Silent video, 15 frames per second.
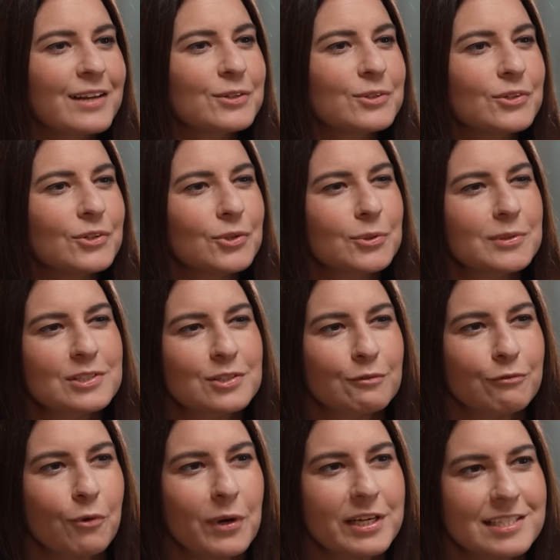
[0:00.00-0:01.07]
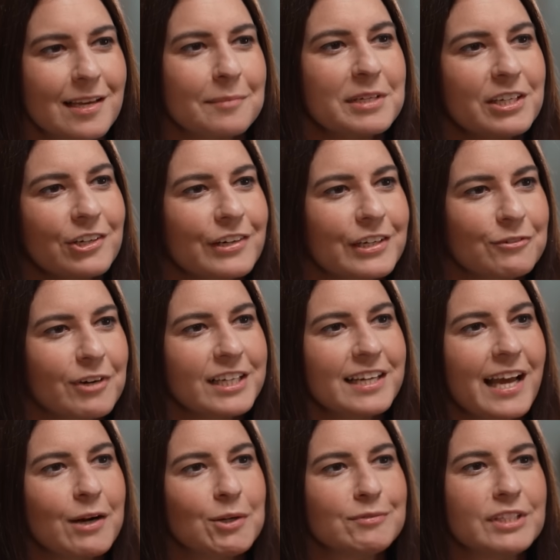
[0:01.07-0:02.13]
And who is the voice I'm hearing right
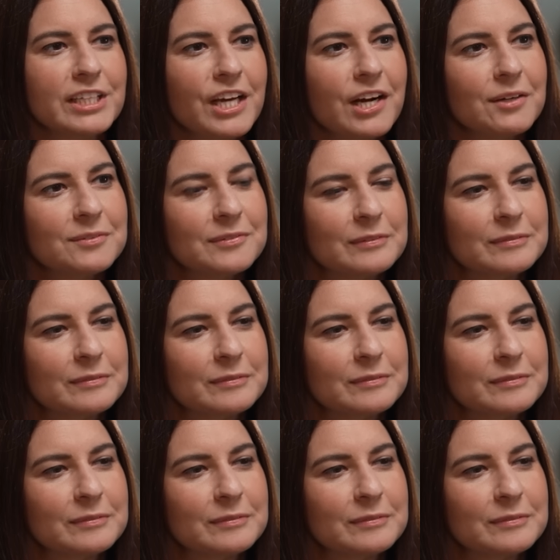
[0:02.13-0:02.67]
now of Neo?